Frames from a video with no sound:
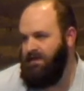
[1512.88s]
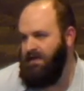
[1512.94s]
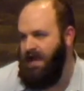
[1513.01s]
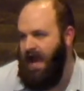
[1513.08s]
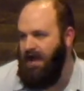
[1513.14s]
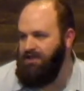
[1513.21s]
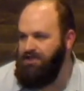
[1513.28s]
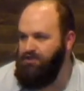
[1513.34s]

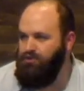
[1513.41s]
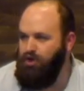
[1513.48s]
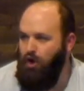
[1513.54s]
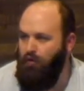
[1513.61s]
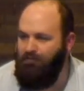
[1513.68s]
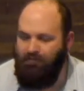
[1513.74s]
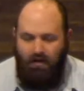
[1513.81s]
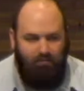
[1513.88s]
How do you
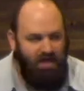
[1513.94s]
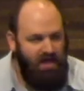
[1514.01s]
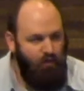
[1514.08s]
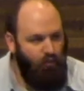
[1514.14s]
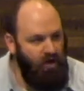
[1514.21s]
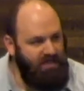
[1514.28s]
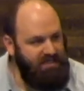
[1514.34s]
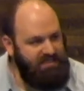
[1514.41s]
go from
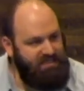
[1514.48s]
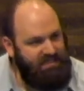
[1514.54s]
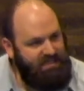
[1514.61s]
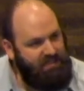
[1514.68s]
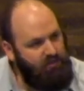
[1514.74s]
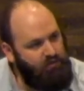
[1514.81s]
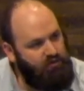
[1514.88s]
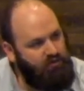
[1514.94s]
wanting to
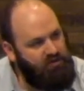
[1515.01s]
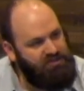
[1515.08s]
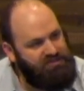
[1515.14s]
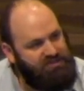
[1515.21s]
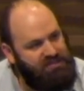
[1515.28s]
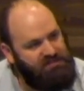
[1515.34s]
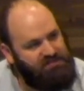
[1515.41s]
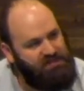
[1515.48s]
kill
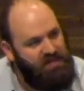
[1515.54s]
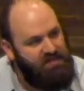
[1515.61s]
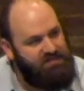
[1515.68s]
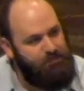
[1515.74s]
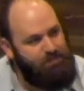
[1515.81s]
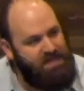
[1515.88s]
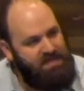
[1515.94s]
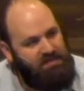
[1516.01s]
Christians
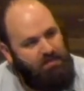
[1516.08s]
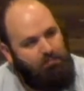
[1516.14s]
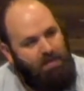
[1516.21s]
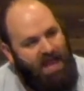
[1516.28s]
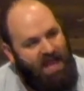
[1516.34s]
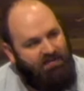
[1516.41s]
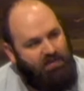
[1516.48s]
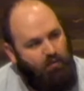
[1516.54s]
to being a
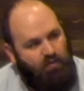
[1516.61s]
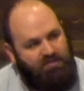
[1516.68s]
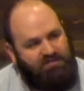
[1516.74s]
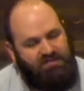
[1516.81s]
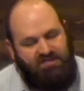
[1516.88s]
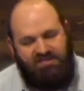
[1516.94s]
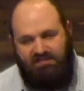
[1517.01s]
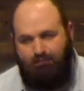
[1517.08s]
man that wants
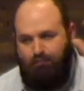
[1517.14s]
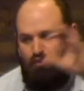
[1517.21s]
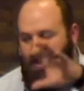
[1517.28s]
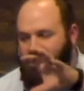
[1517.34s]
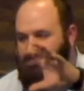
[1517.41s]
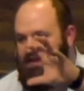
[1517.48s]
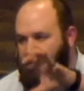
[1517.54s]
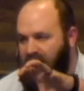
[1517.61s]
to
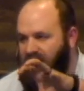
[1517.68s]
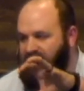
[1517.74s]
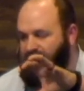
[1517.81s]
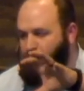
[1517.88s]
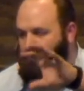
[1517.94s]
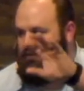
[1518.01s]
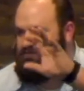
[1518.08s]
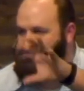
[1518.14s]
spread the
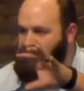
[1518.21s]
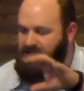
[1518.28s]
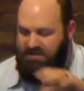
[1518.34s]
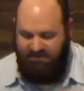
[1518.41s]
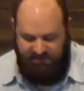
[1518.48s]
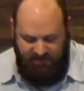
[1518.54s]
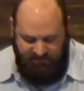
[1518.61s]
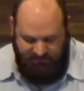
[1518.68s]
gospel of
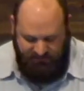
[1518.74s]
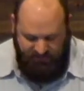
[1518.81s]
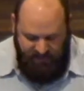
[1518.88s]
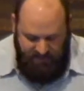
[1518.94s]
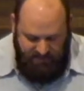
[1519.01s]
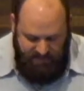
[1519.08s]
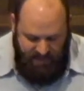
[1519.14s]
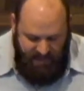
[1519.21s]
Jesus
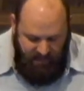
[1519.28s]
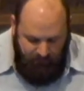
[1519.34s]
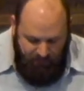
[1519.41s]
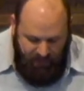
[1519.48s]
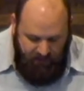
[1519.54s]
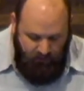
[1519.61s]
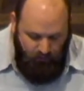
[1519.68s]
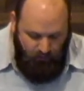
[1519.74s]
to
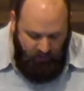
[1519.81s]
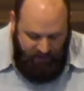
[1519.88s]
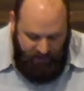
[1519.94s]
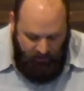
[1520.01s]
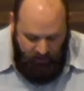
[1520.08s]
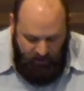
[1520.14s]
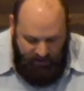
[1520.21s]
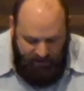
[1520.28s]
anybody who will
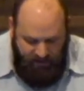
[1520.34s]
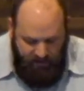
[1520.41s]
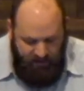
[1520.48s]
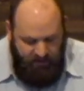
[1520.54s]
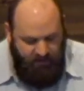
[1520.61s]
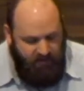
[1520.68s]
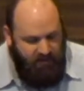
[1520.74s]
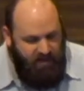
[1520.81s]
hear it?
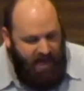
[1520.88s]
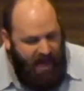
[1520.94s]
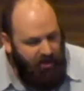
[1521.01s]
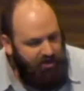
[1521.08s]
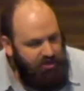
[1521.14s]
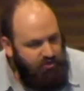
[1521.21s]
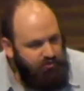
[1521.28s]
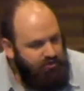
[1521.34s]
How
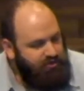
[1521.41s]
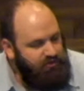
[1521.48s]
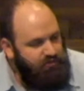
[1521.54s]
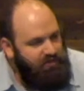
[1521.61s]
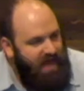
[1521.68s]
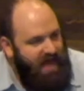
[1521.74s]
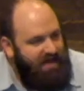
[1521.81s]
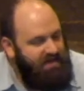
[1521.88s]
do you do
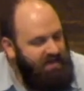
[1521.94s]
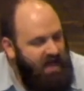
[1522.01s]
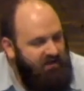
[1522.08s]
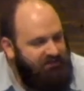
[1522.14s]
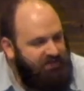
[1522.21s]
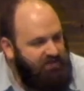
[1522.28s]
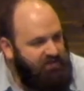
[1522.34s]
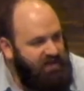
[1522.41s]
that and
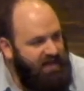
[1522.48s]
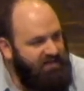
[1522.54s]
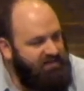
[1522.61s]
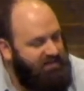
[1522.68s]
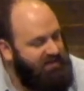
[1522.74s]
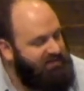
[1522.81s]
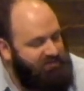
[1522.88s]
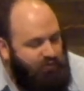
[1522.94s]
not feel like
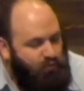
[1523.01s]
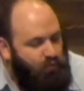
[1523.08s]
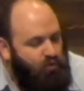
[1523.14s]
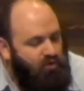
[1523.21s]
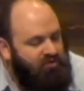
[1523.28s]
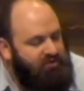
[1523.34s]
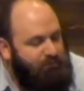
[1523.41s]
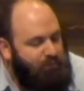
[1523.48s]
the
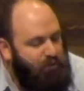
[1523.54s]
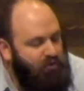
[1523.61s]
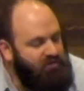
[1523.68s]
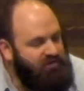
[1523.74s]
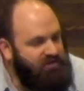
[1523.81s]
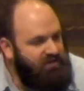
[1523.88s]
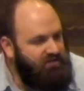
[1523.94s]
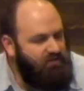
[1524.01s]
worst
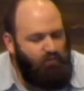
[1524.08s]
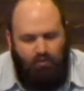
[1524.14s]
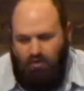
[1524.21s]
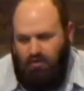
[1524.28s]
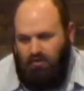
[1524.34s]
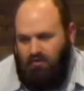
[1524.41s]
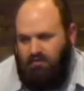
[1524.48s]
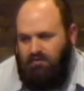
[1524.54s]
person in the
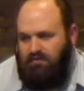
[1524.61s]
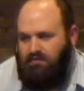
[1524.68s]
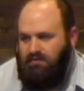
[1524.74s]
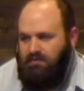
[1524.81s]
world?